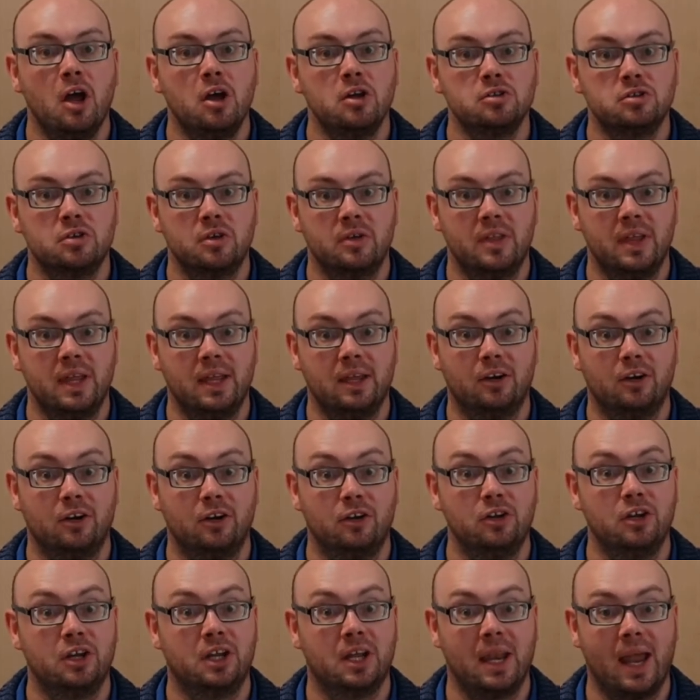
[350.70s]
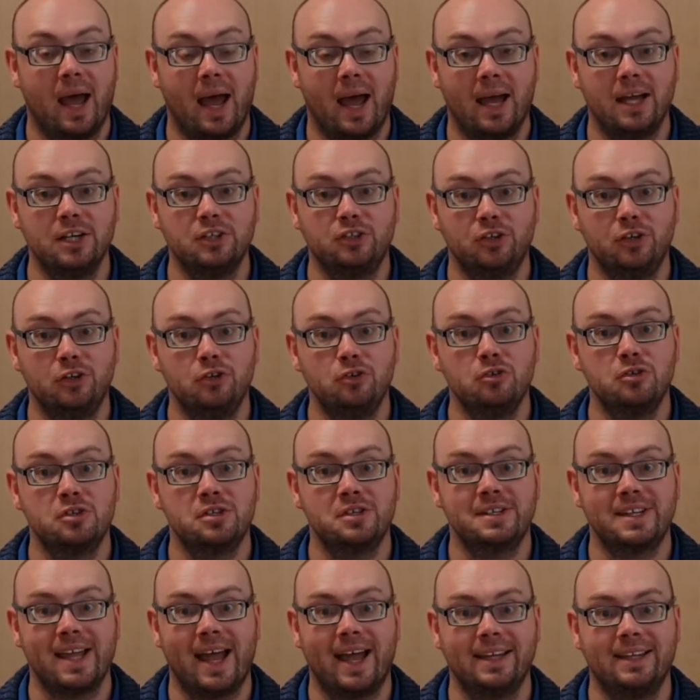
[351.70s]
So there, you can actually use
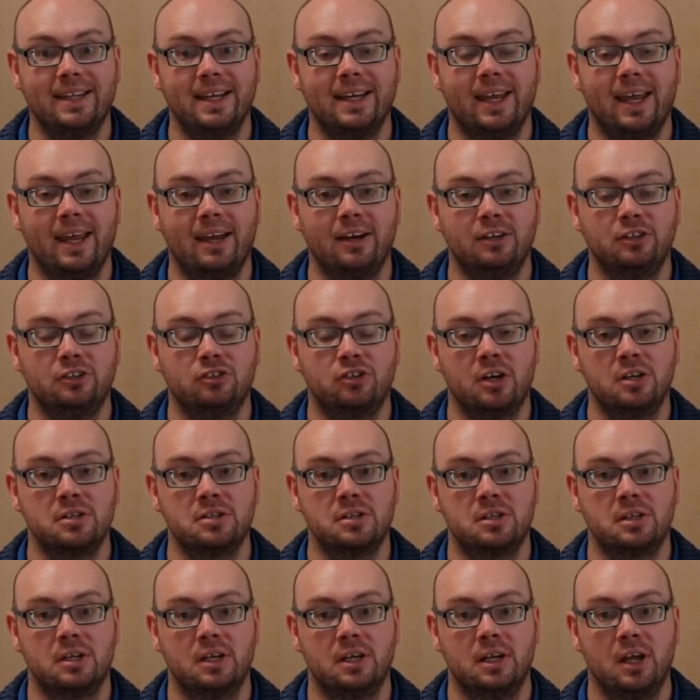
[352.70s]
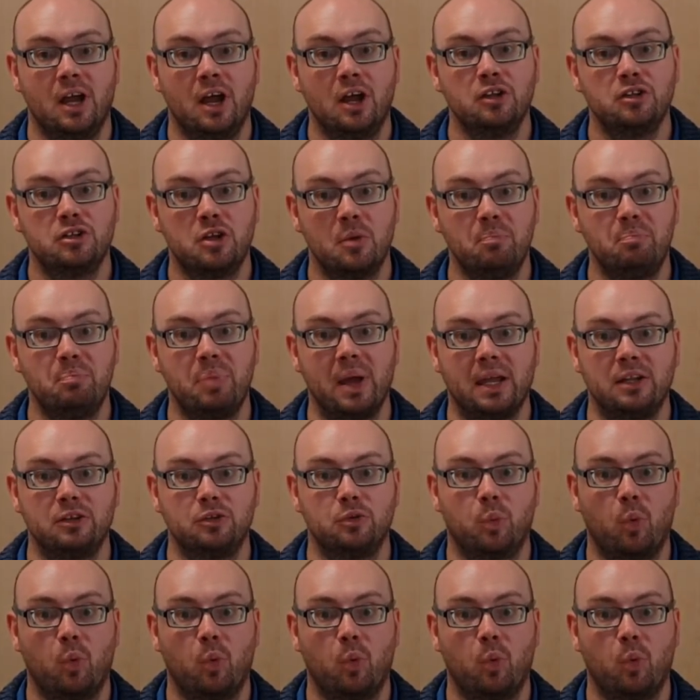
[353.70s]
static electricity to bend